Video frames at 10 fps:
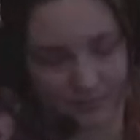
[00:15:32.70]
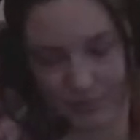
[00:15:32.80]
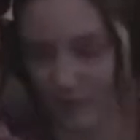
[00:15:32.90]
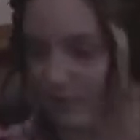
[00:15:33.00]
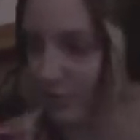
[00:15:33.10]

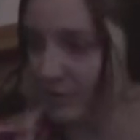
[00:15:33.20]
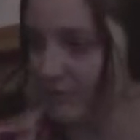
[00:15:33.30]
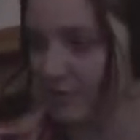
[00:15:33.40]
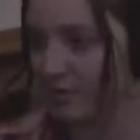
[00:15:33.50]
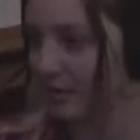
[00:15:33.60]

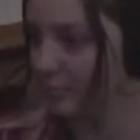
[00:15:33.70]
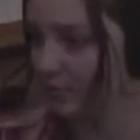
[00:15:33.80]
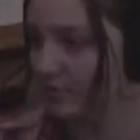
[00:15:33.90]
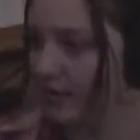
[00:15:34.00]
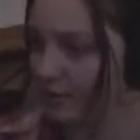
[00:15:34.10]
feel we can put
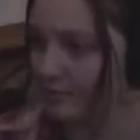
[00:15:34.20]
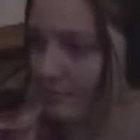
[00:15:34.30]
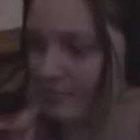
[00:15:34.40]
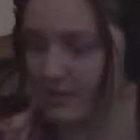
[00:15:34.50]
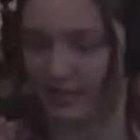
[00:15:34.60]
her out
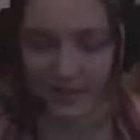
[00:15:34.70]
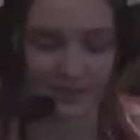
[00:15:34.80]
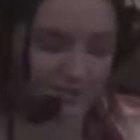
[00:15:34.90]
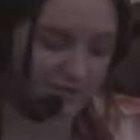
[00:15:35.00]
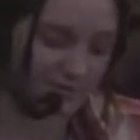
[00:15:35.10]
in any
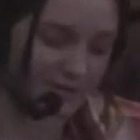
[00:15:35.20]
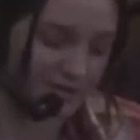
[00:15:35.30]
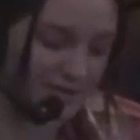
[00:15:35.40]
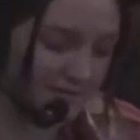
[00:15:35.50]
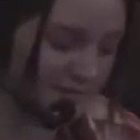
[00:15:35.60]

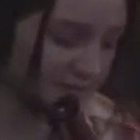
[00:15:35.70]
situation.